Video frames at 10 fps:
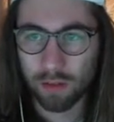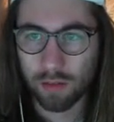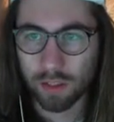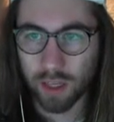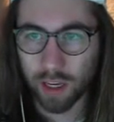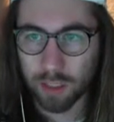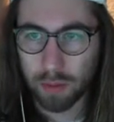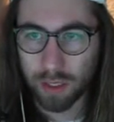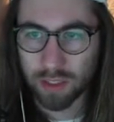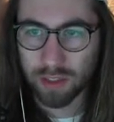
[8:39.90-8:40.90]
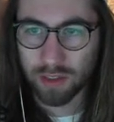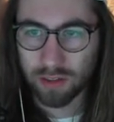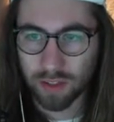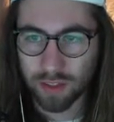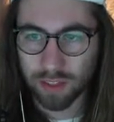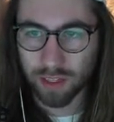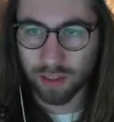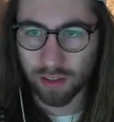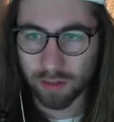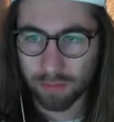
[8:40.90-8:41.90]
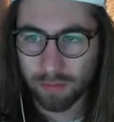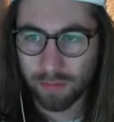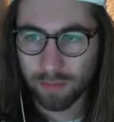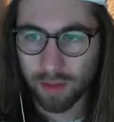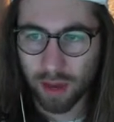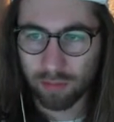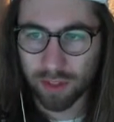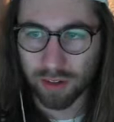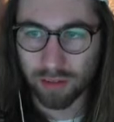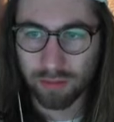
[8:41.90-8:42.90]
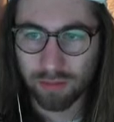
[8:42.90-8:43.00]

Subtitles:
This guy gets pissed. This is like the captain